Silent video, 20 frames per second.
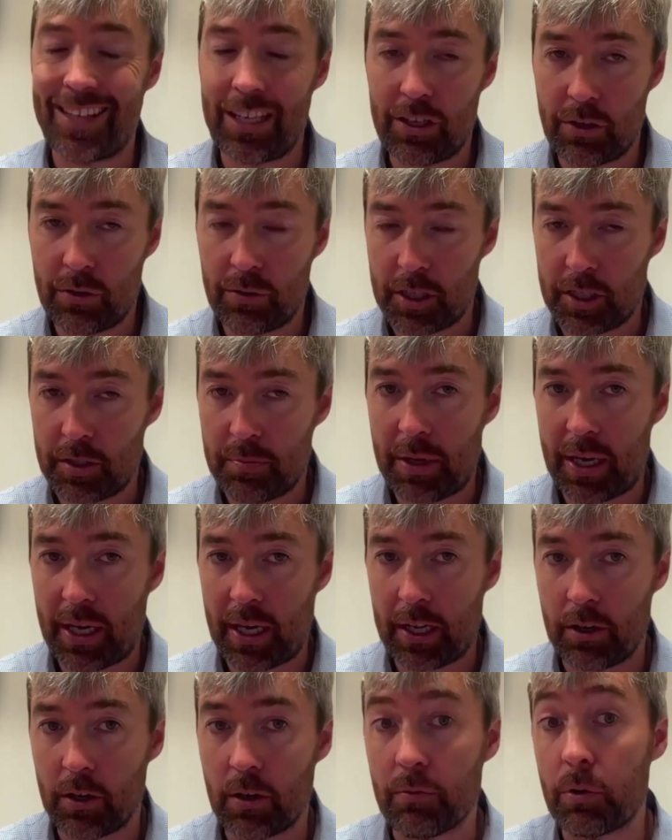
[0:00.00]
increased
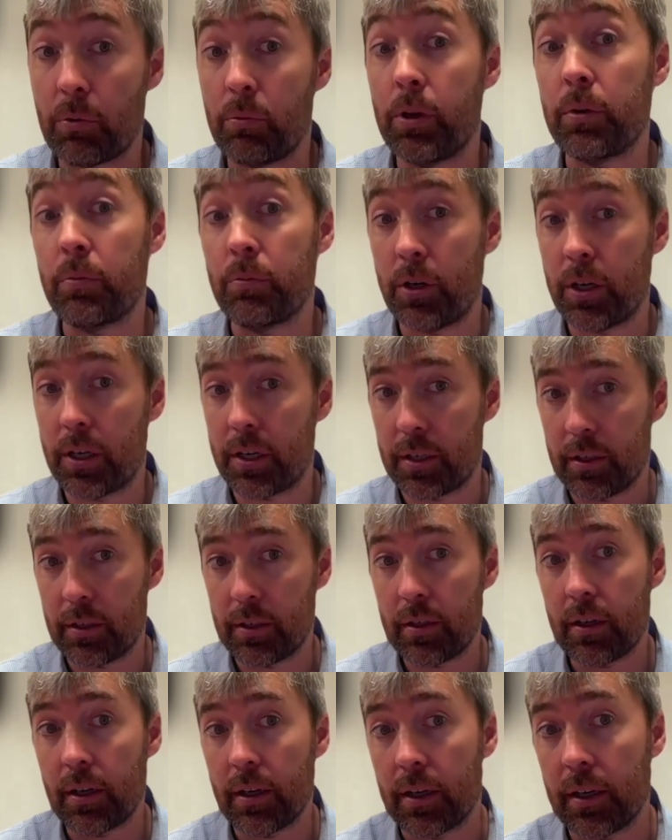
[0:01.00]
pain over what
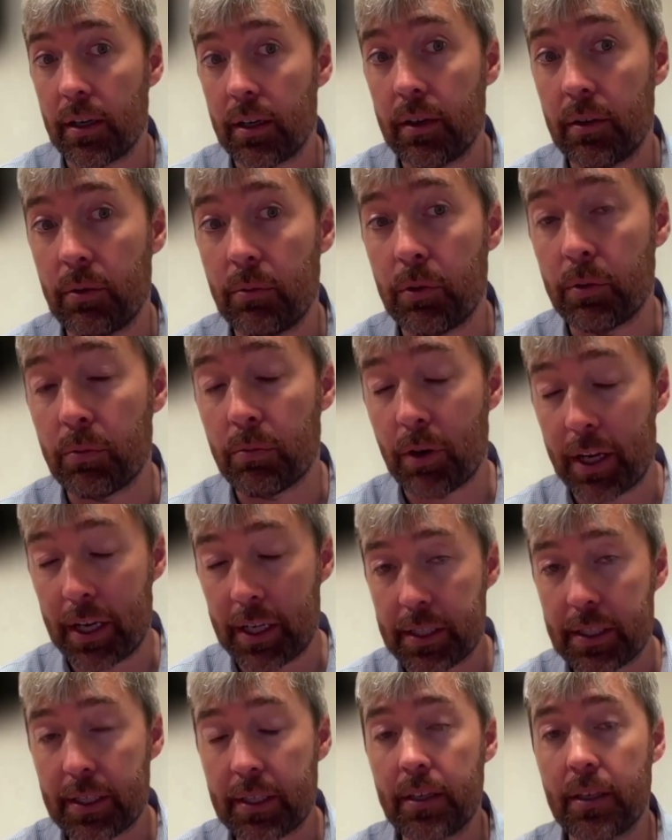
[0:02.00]
one would
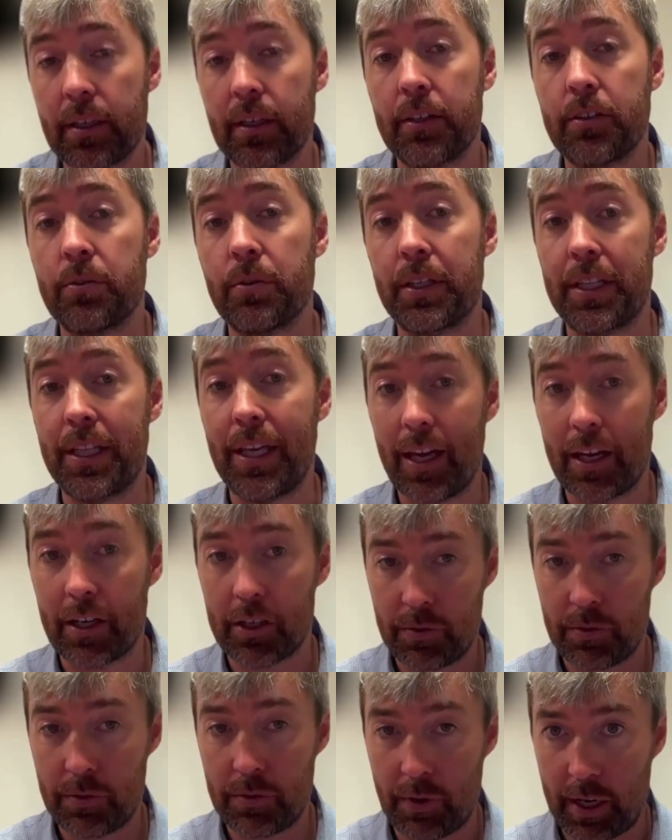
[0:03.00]
rate during the
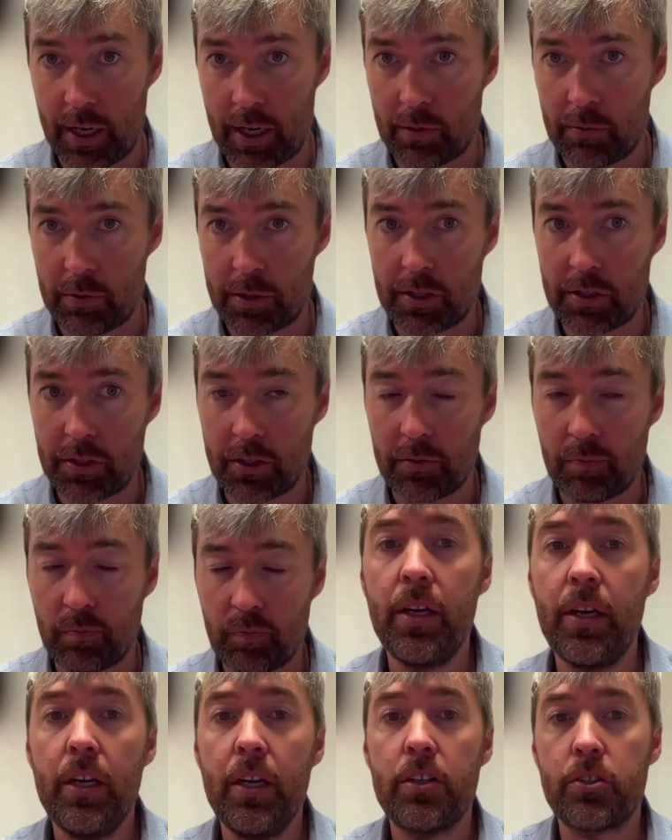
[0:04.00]
X-ray acquisition.
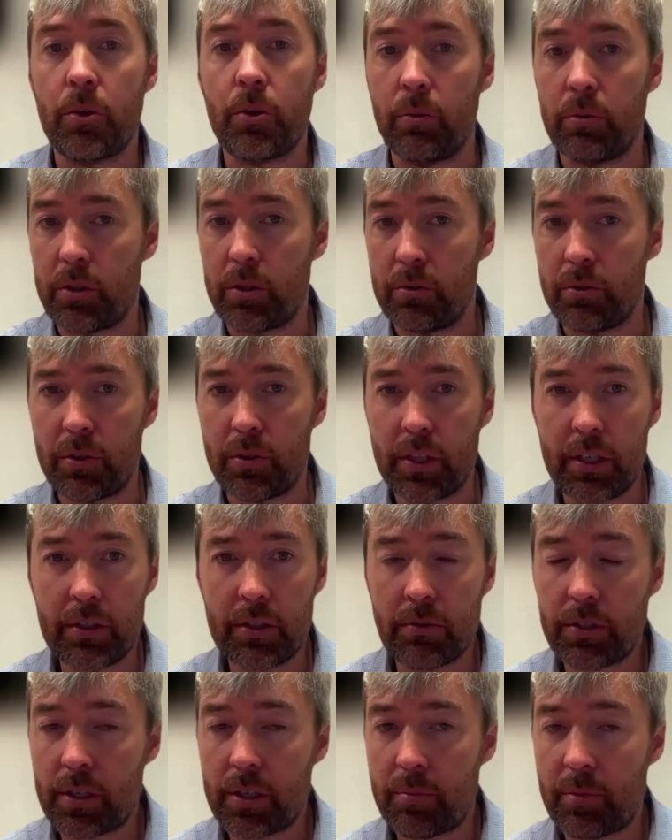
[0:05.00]
So these
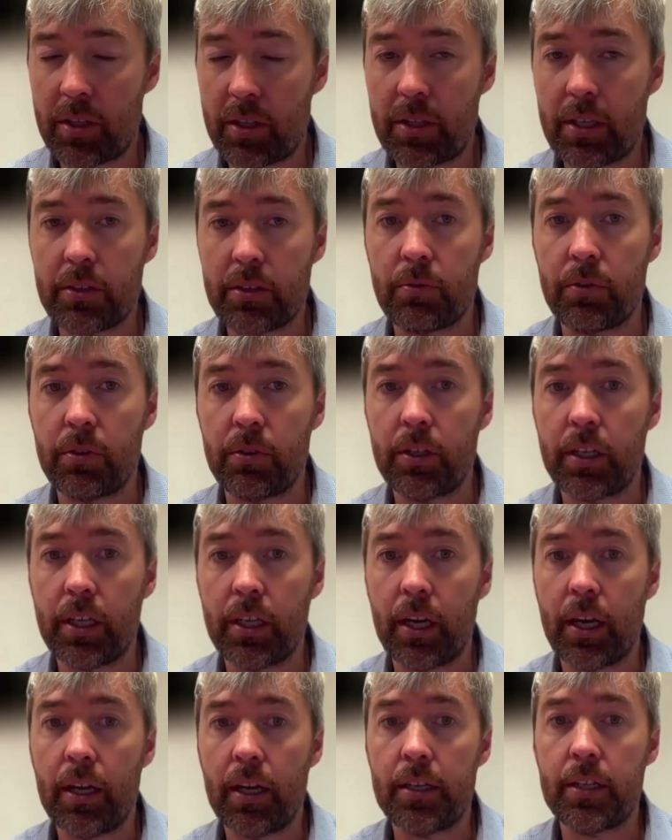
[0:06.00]
are some of the things we're
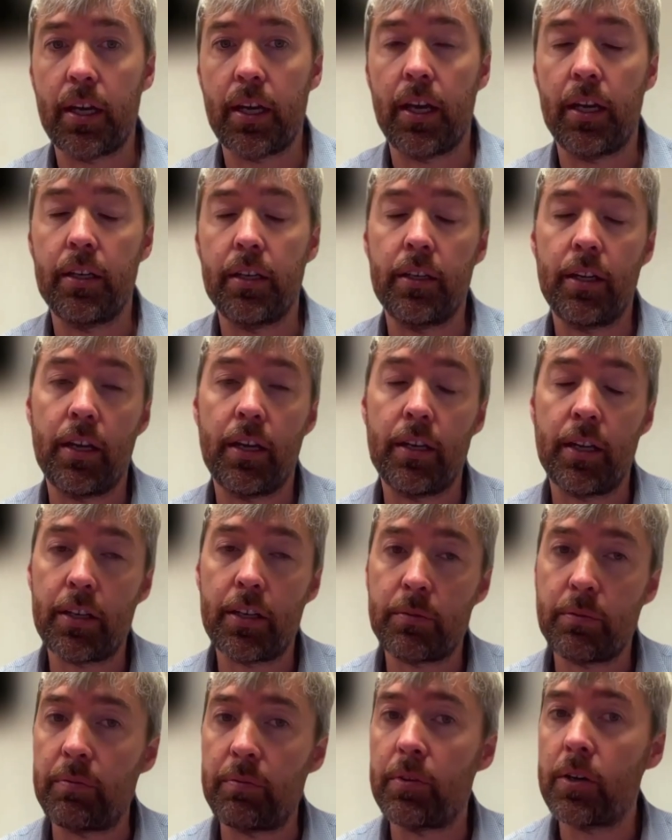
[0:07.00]
looking at, and
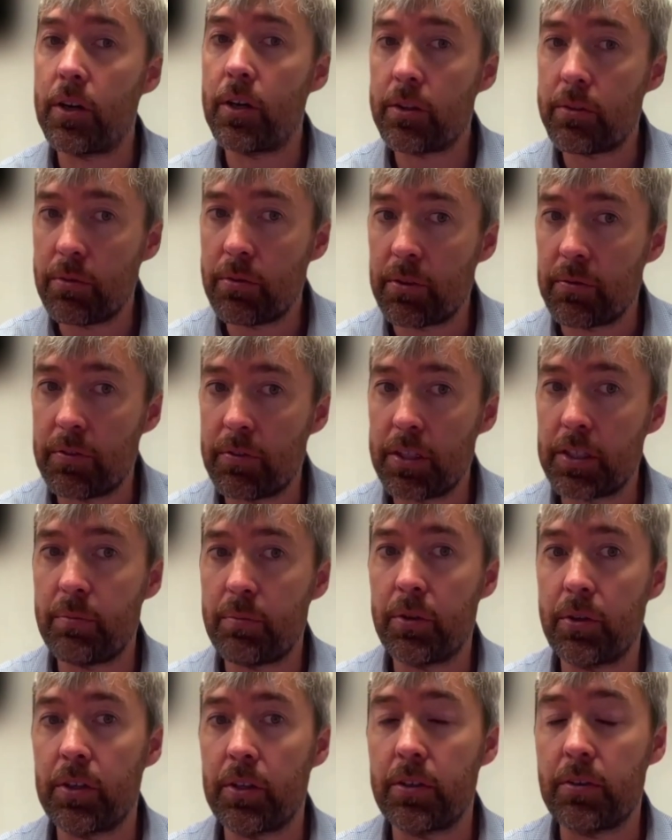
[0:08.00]
as we've gone through the
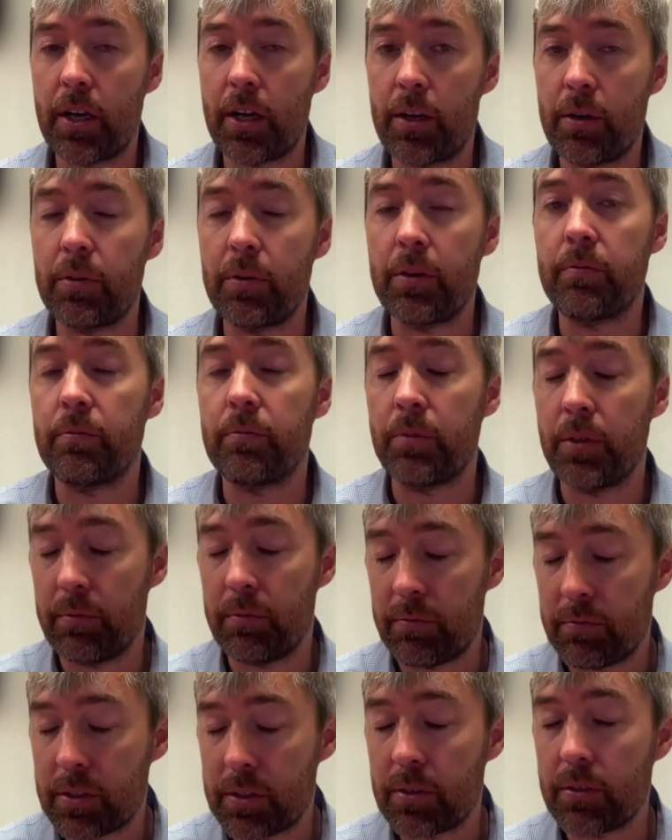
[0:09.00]
feasibility trial,
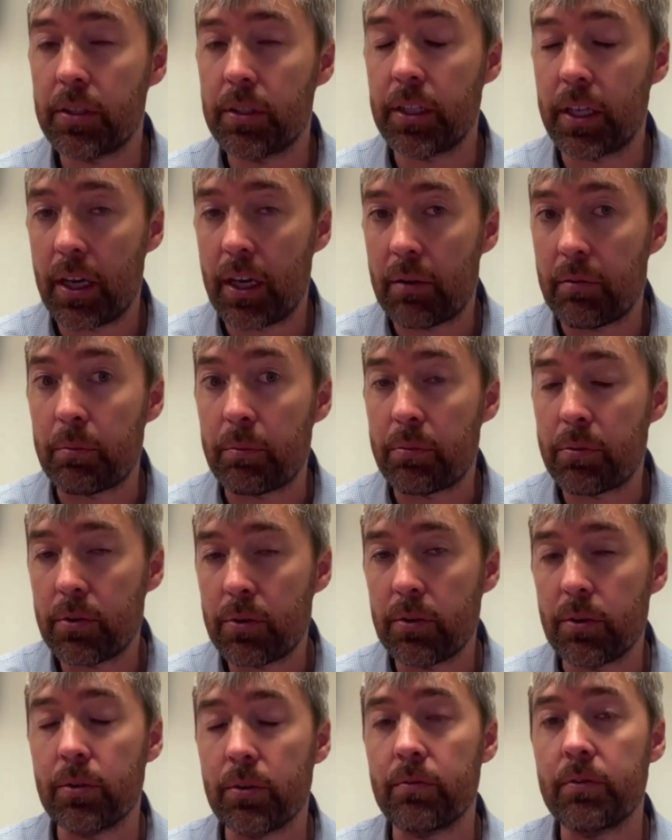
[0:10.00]
we've certainly have
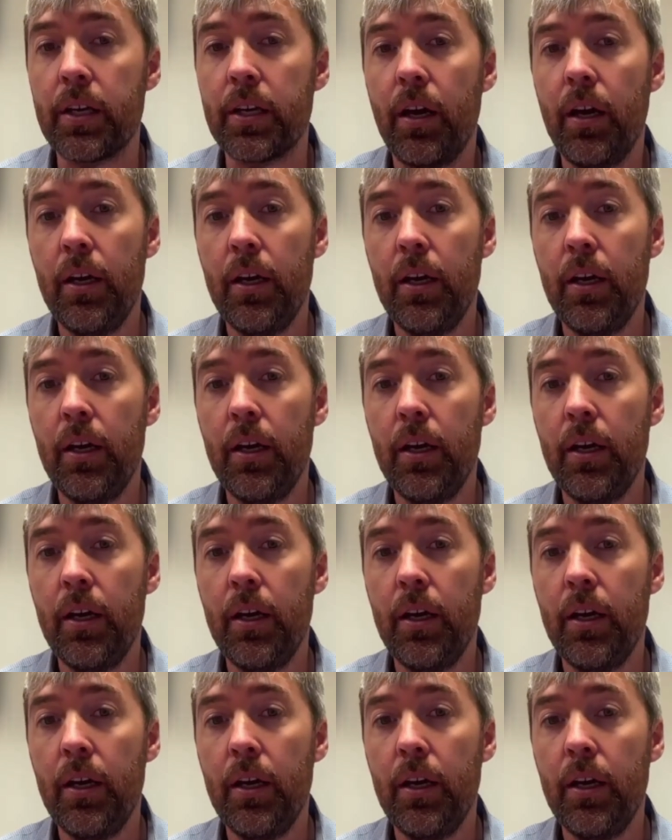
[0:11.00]
improved